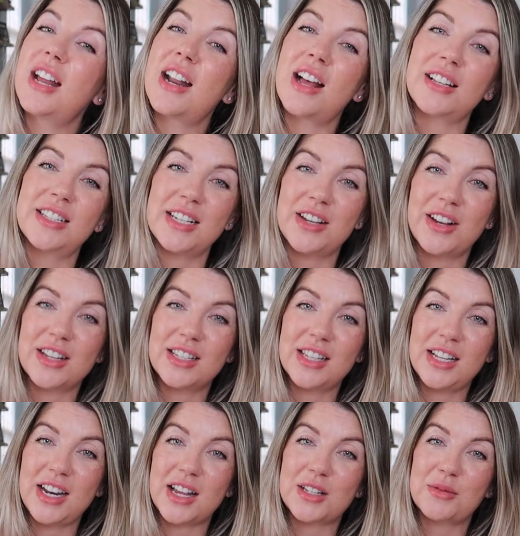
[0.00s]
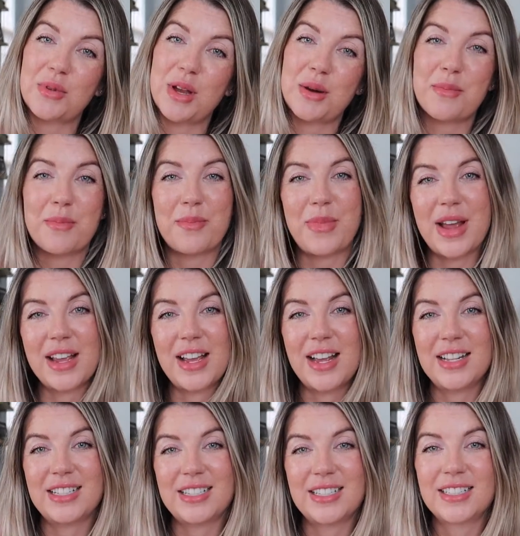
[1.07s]
and I'll see you guys in the next one. Bye
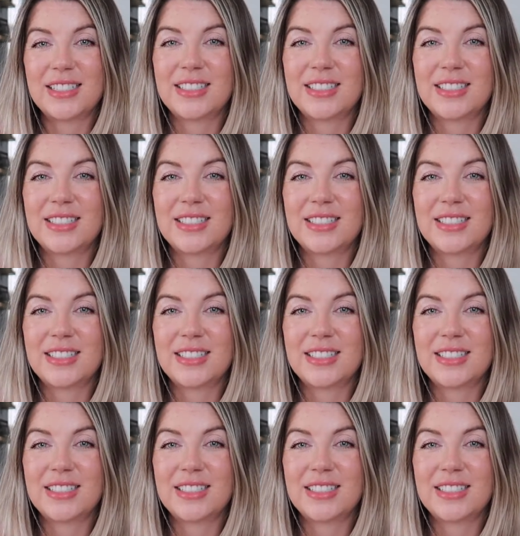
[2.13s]
guys.